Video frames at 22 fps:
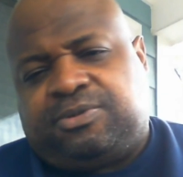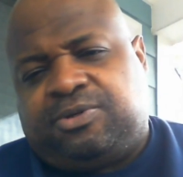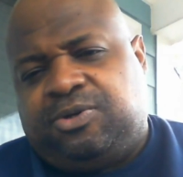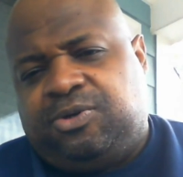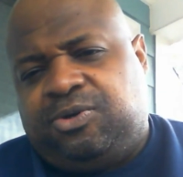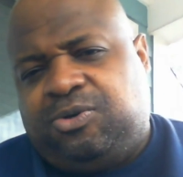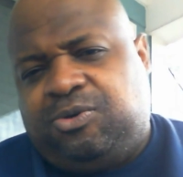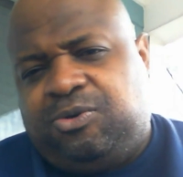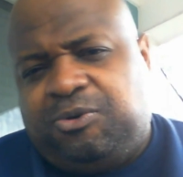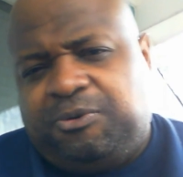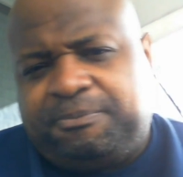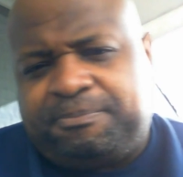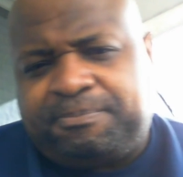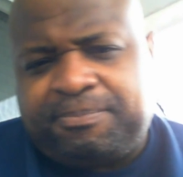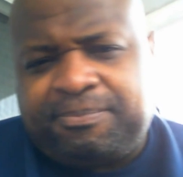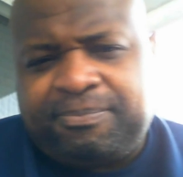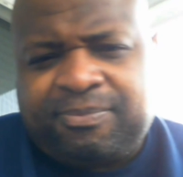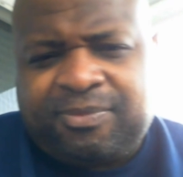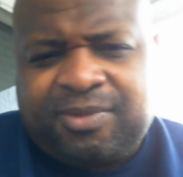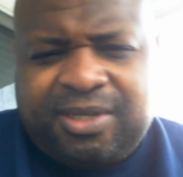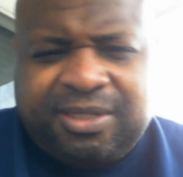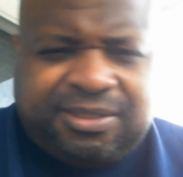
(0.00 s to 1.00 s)
who
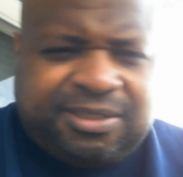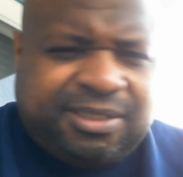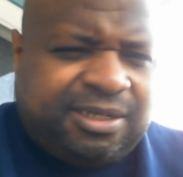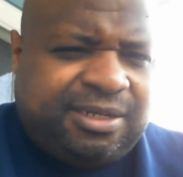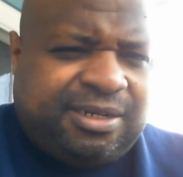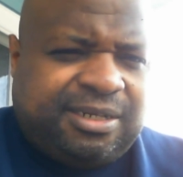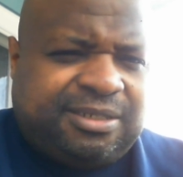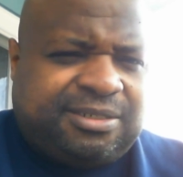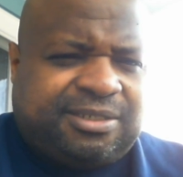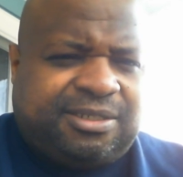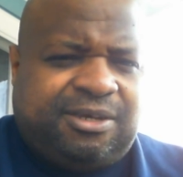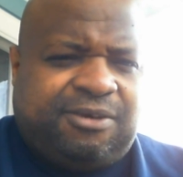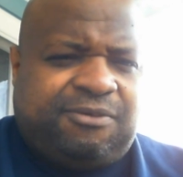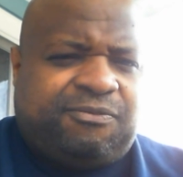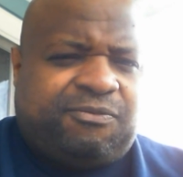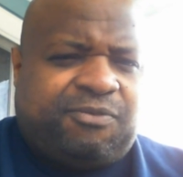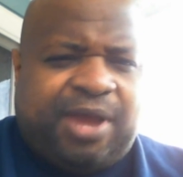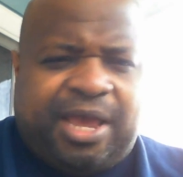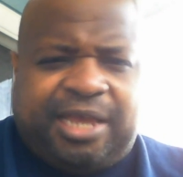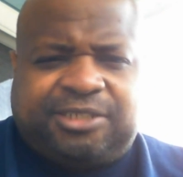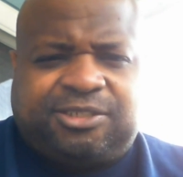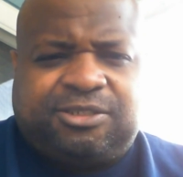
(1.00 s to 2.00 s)
consider themselves
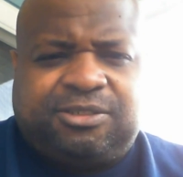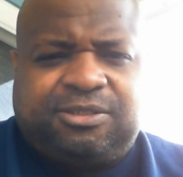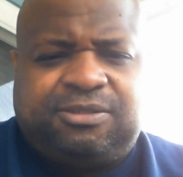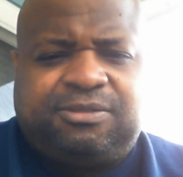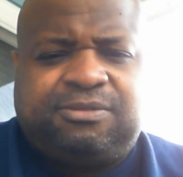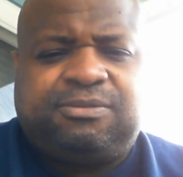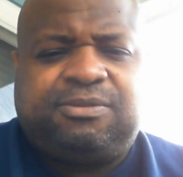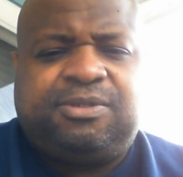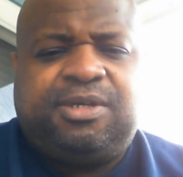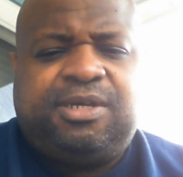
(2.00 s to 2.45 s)
rational,